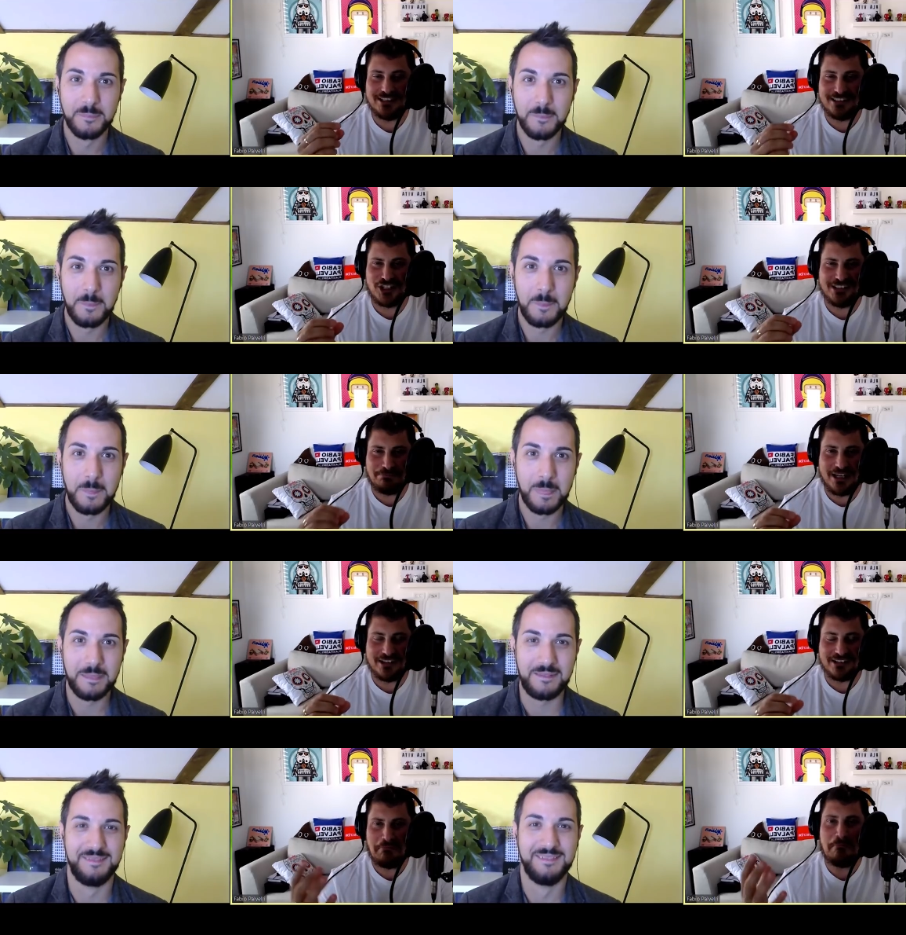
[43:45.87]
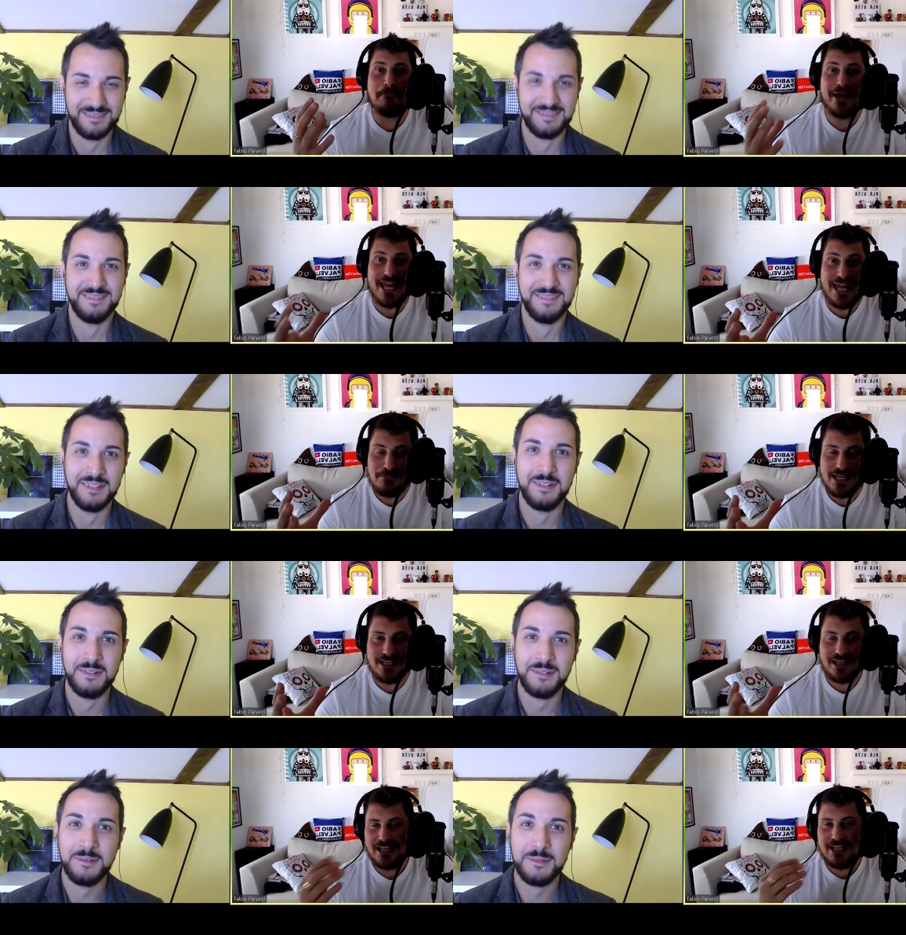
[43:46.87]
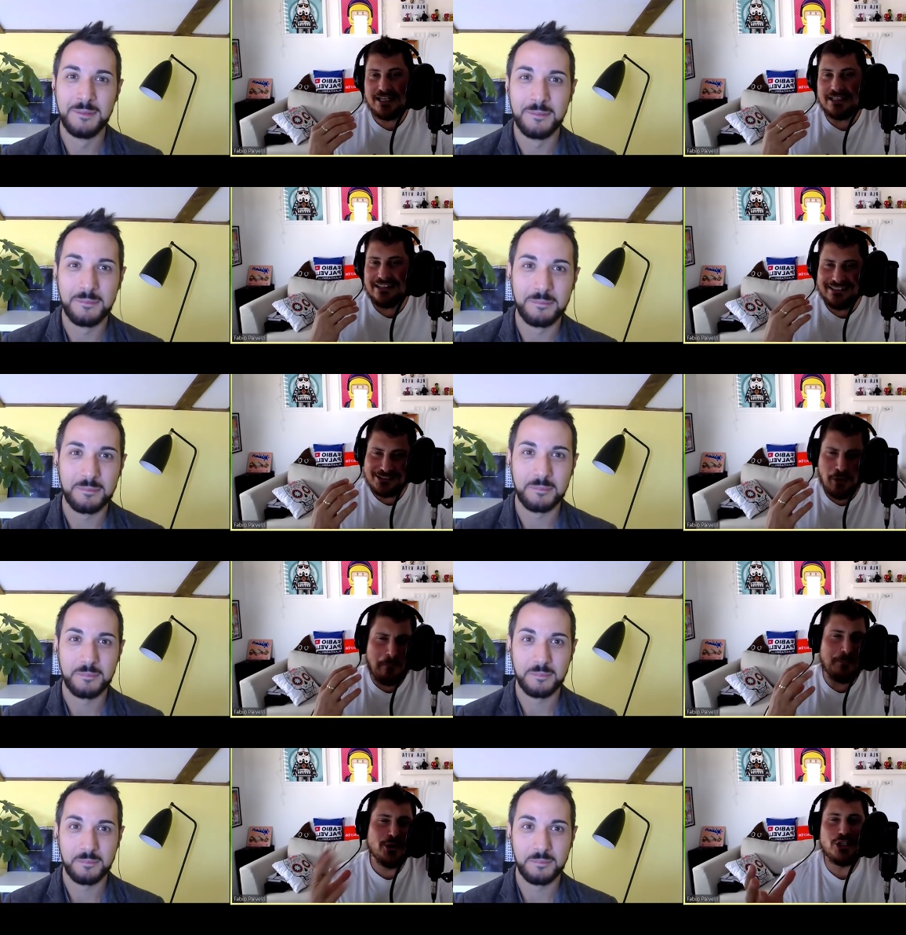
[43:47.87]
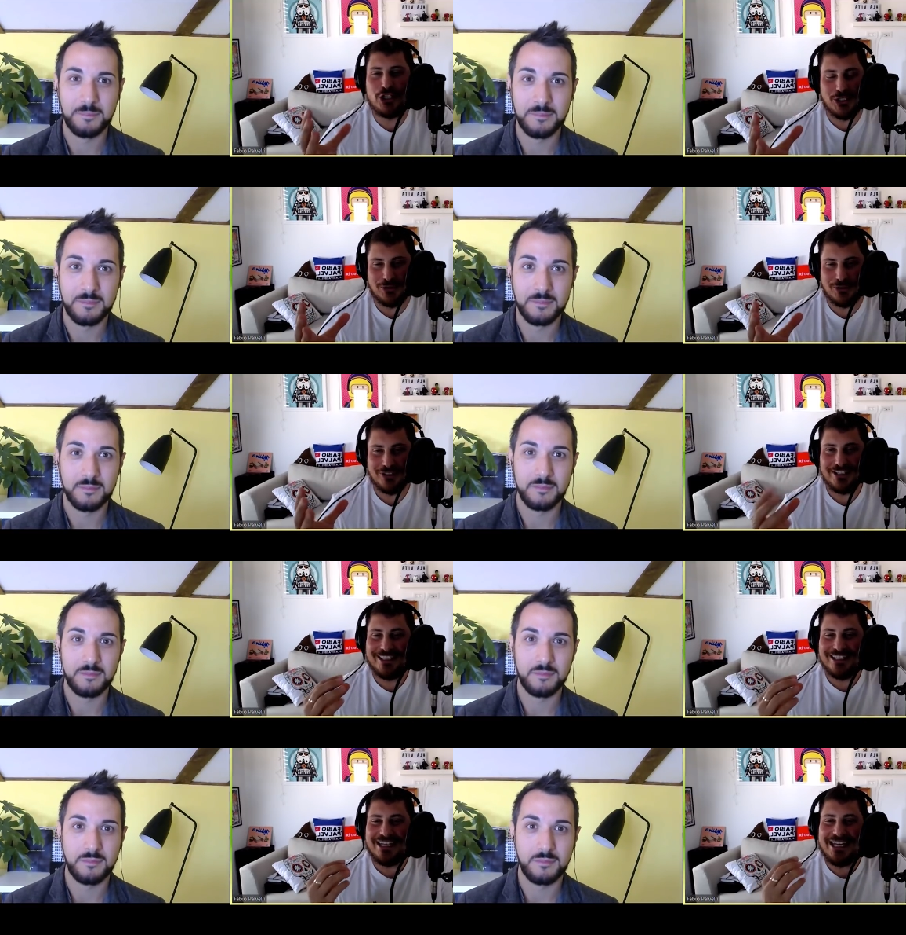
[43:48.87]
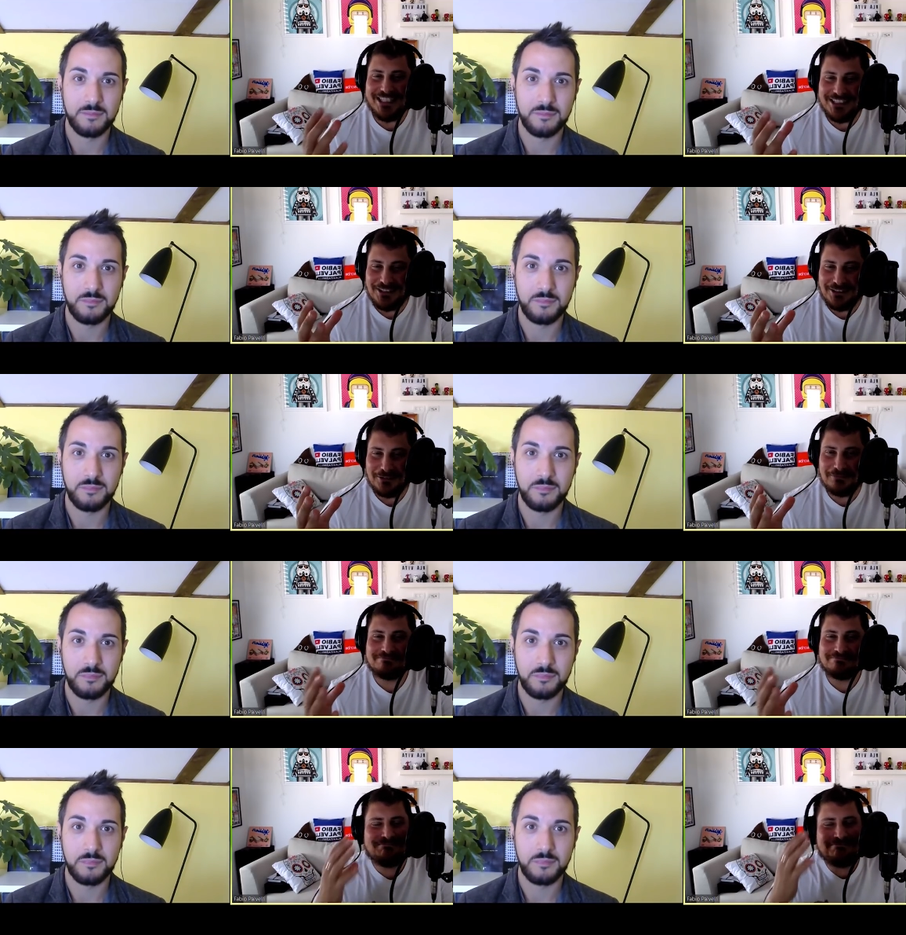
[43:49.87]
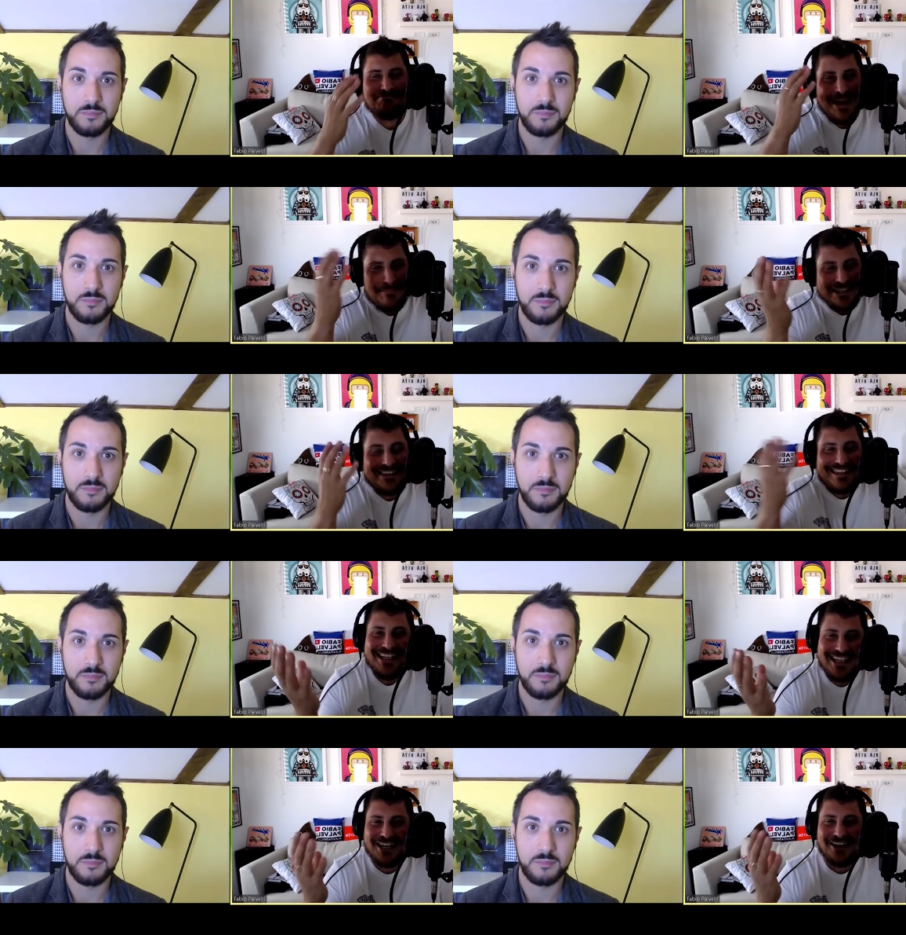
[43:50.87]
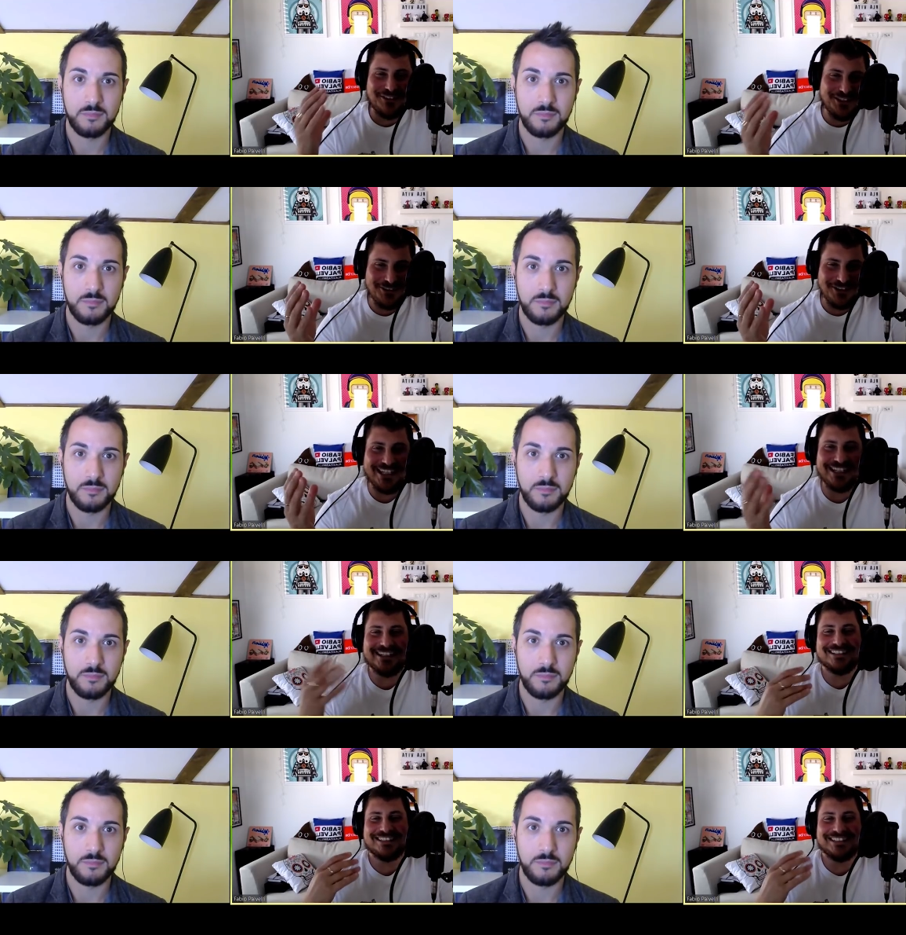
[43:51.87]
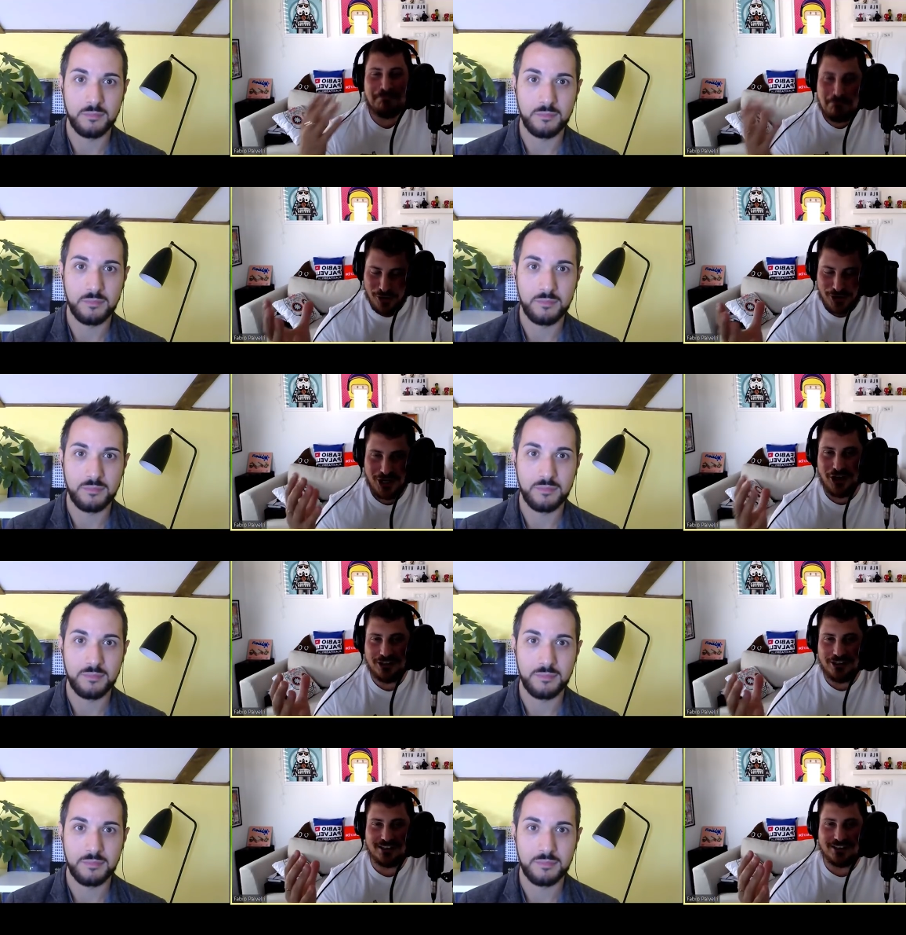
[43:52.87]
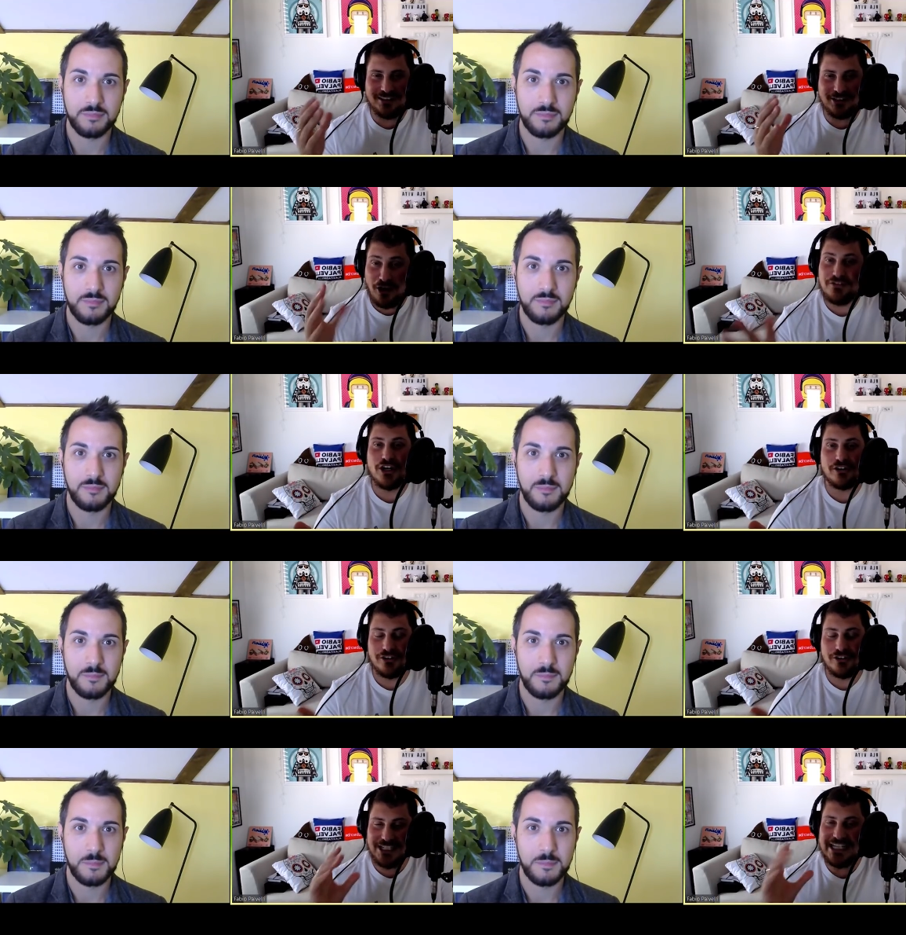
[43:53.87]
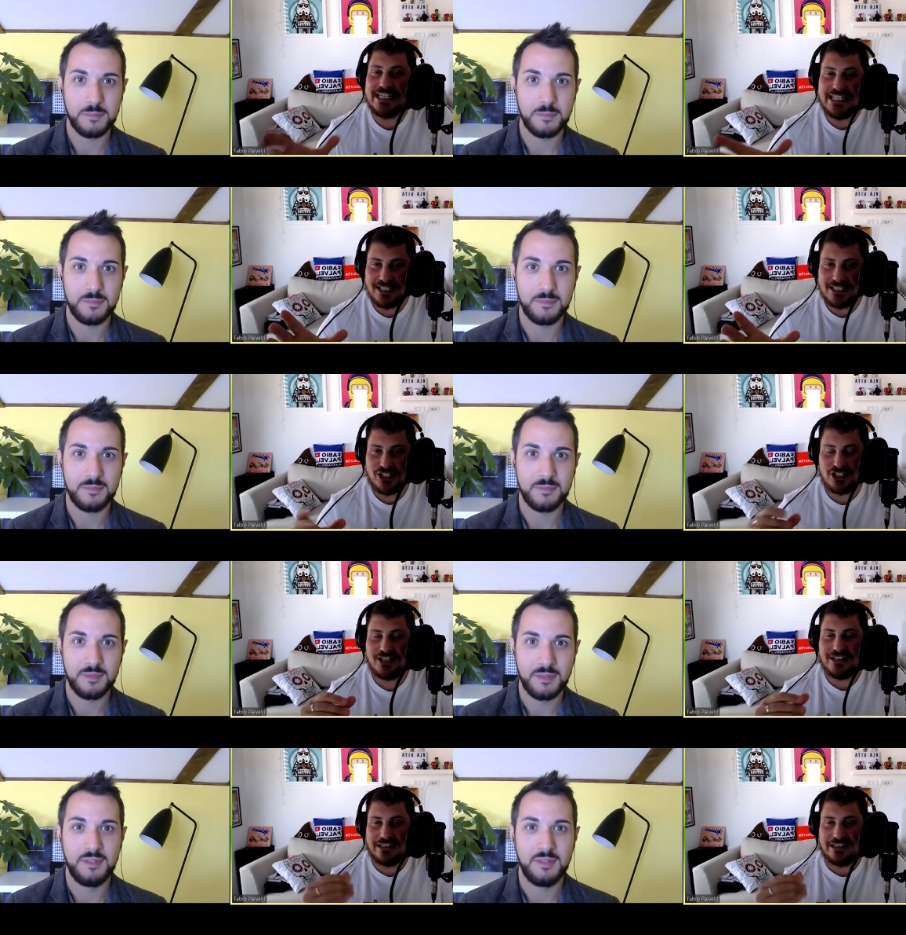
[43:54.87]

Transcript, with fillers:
Speaker 1: It's just because maybe this could push you into maybe thinking of doing some more content of your own in English,